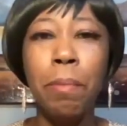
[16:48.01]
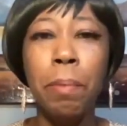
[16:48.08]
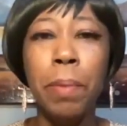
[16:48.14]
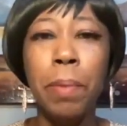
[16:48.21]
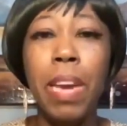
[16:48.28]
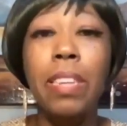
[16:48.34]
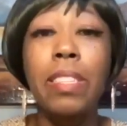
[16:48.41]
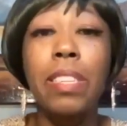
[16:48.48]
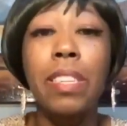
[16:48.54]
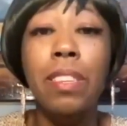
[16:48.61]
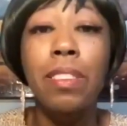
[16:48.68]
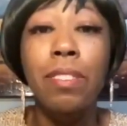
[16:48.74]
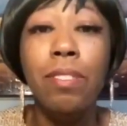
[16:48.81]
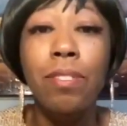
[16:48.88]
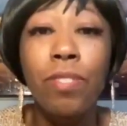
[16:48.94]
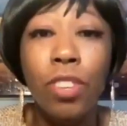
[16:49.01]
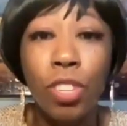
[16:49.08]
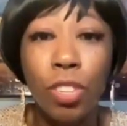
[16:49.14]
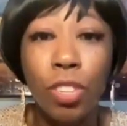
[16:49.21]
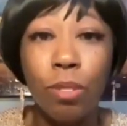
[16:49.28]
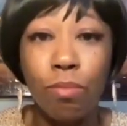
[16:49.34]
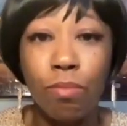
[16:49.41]
know what, I'm
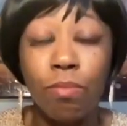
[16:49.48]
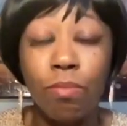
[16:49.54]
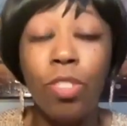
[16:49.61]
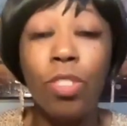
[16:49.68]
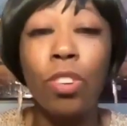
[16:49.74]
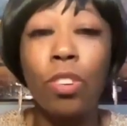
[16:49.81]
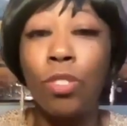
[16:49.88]
amazing for you.